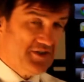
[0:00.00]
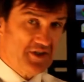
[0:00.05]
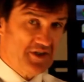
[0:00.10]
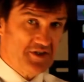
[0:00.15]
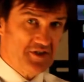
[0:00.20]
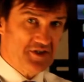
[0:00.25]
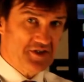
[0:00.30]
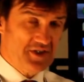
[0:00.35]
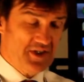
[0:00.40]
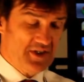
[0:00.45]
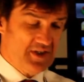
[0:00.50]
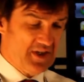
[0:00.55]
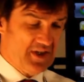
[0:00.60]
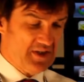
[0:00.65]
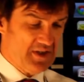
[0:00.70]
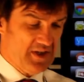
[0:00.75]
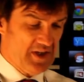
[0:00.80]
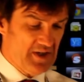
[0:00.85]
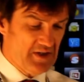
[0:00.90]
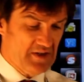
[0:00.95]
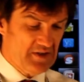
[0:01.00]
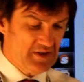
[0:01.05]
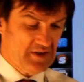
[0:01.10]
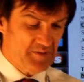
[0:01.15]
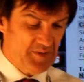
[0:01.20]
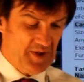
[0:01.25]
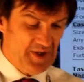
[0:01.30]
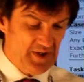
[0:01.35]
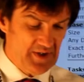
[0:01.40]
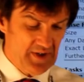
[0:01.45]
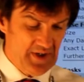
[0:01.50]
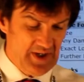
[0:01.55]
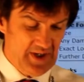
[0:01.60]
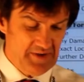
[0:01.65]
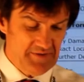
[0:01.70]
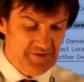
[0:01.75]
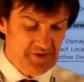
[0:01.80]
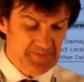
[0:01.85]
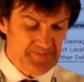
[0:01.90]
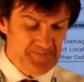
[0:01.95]
You can just see that there to my
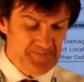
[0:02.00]
left.